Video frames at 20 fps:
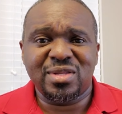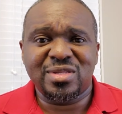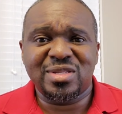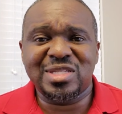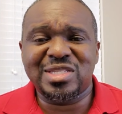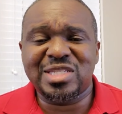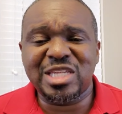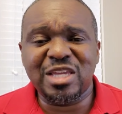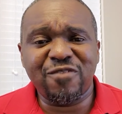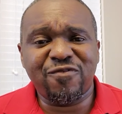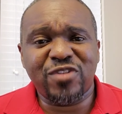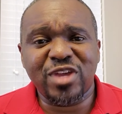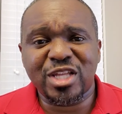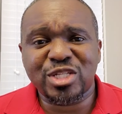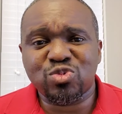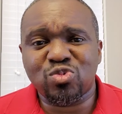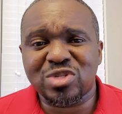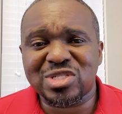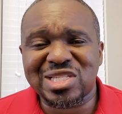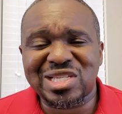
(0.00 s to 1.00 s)
The
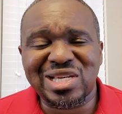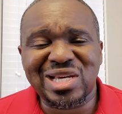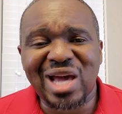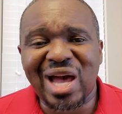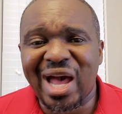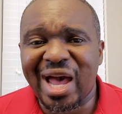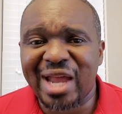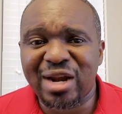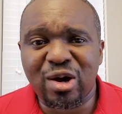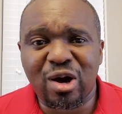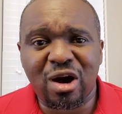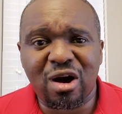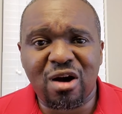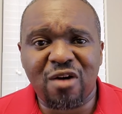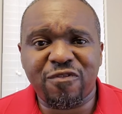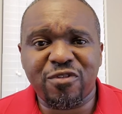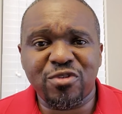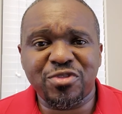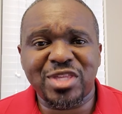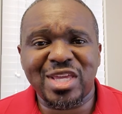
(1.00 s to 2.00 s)
defense was god
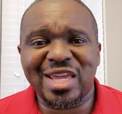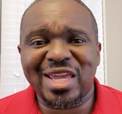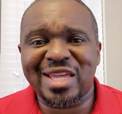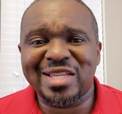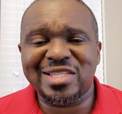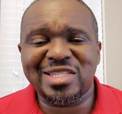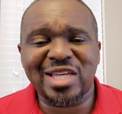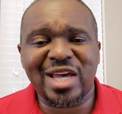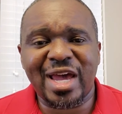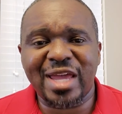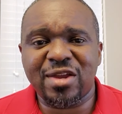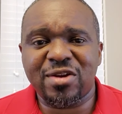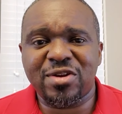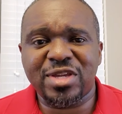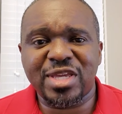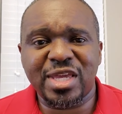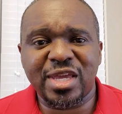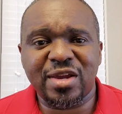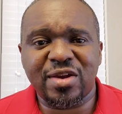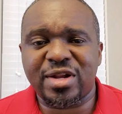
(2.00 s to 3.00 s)
awful the entire
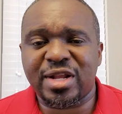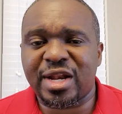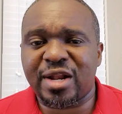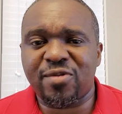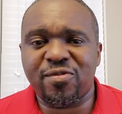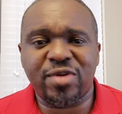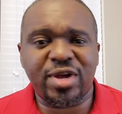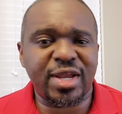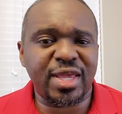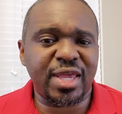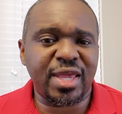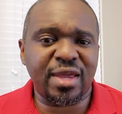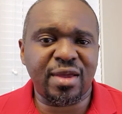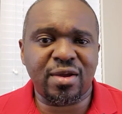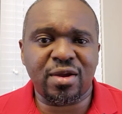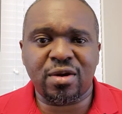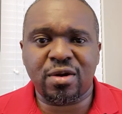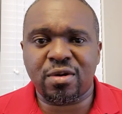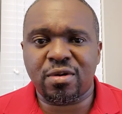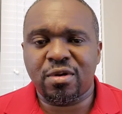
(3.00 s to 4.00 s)
year, and I don't want to
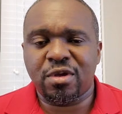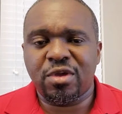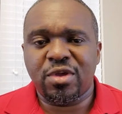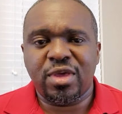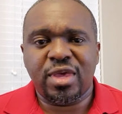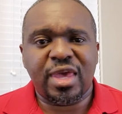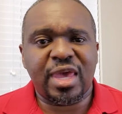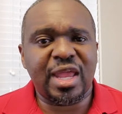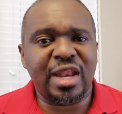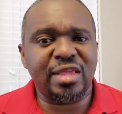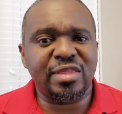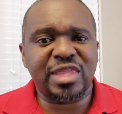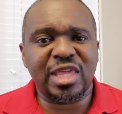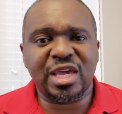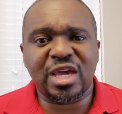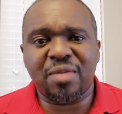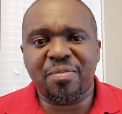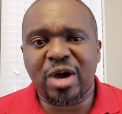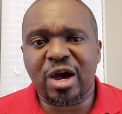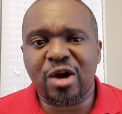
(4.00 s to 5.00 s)
hear
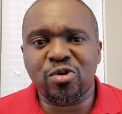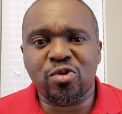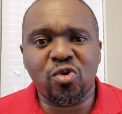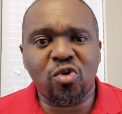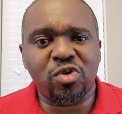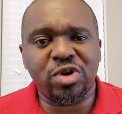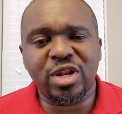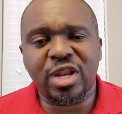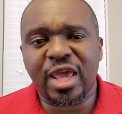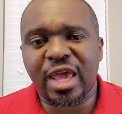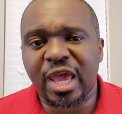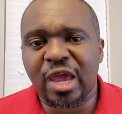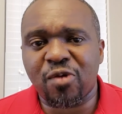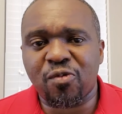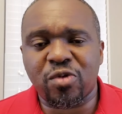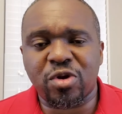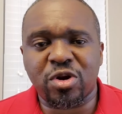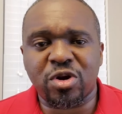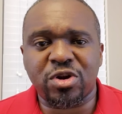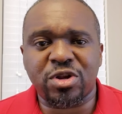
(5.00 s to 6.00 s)
anything about Gordon
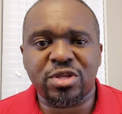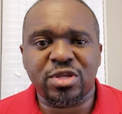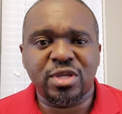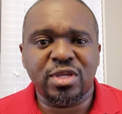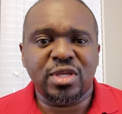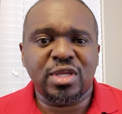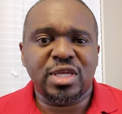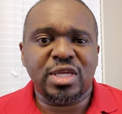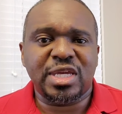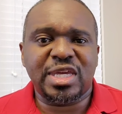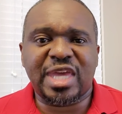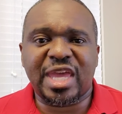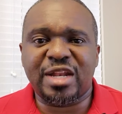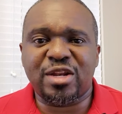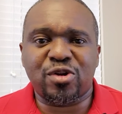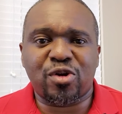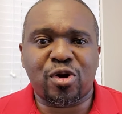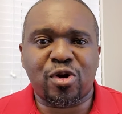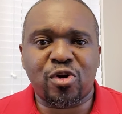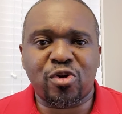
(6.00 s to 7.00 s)
Hayward
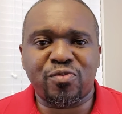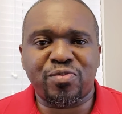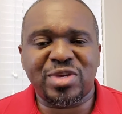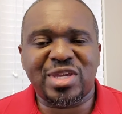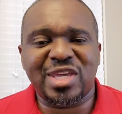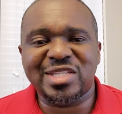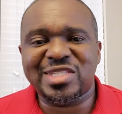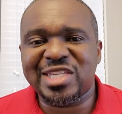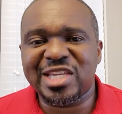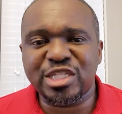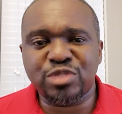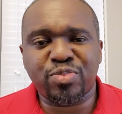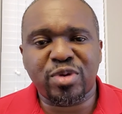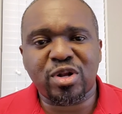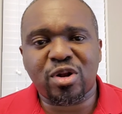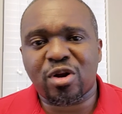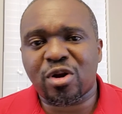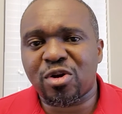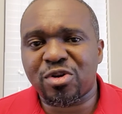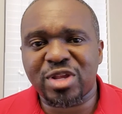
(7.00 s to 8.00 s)
getting hurt, because he's been
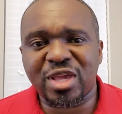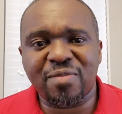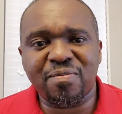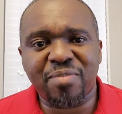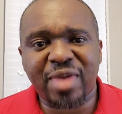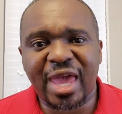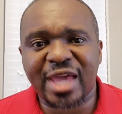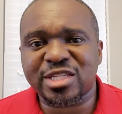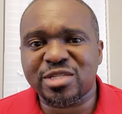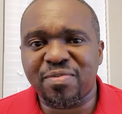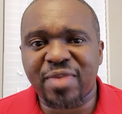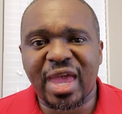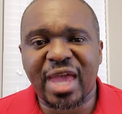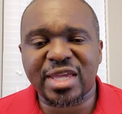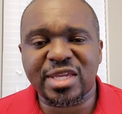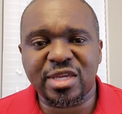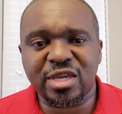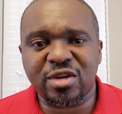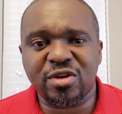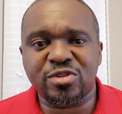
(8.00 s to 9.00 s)
hurt in
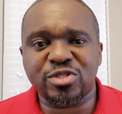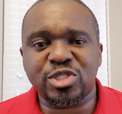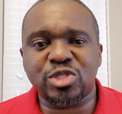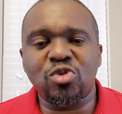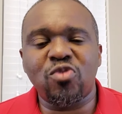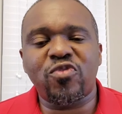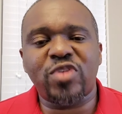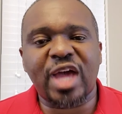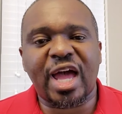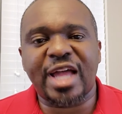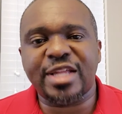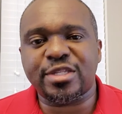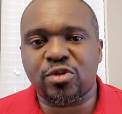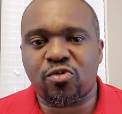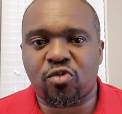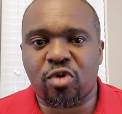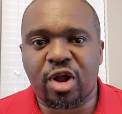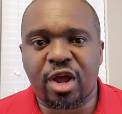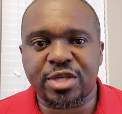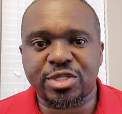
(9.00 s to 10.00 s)
back-to-back years. You've got the
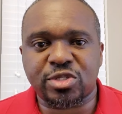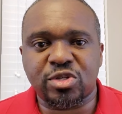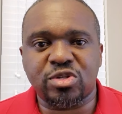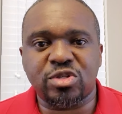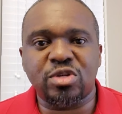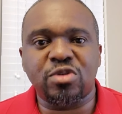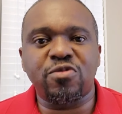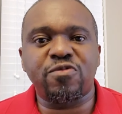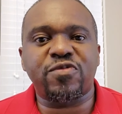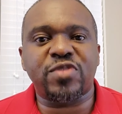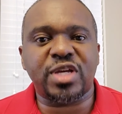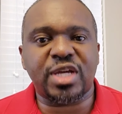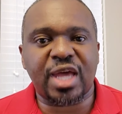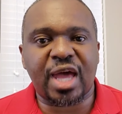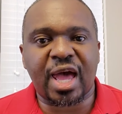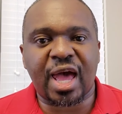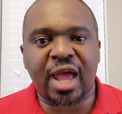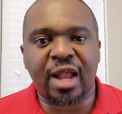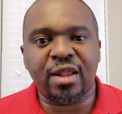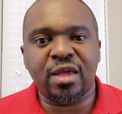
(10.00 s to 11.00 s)
roster. You've
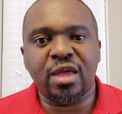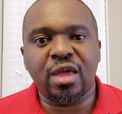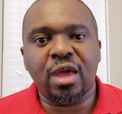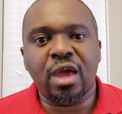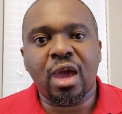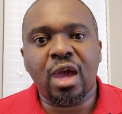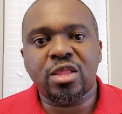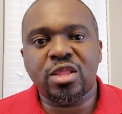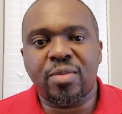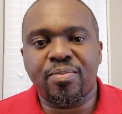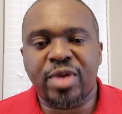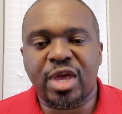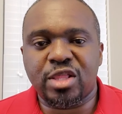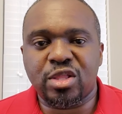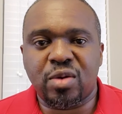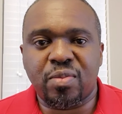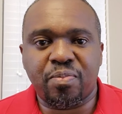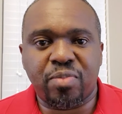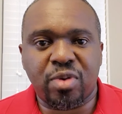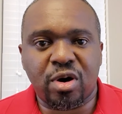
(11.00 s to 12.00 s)
got
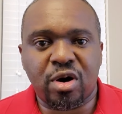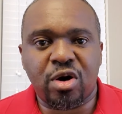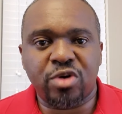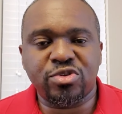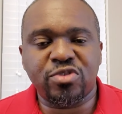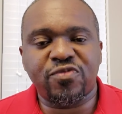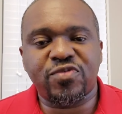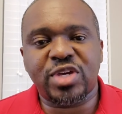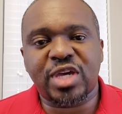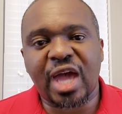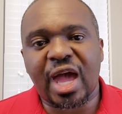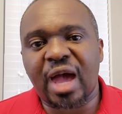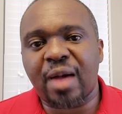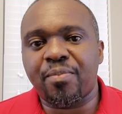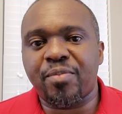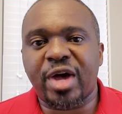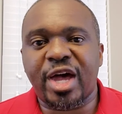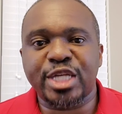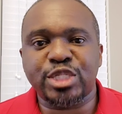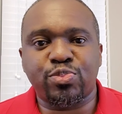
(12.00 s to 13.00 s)
LaMelo Ball. You've
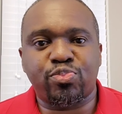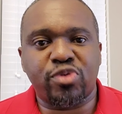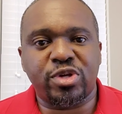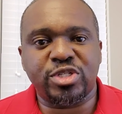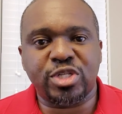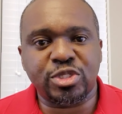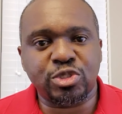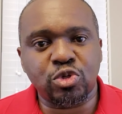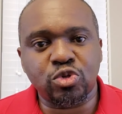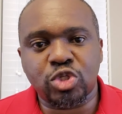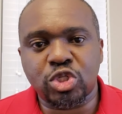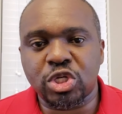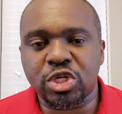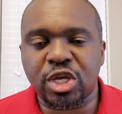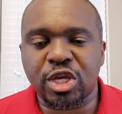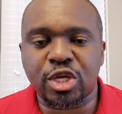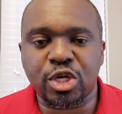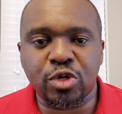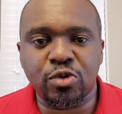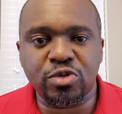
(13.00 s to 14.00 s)
got Miles Bridges, who took
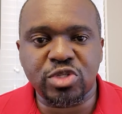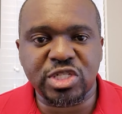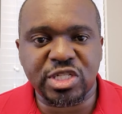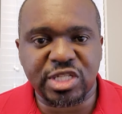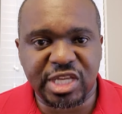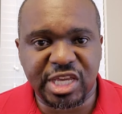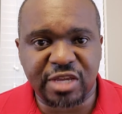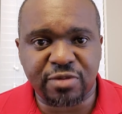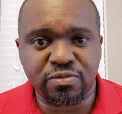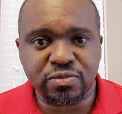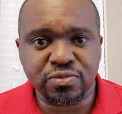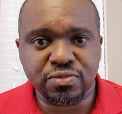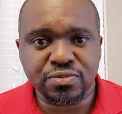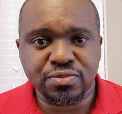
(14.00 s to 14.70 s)
a huge leap.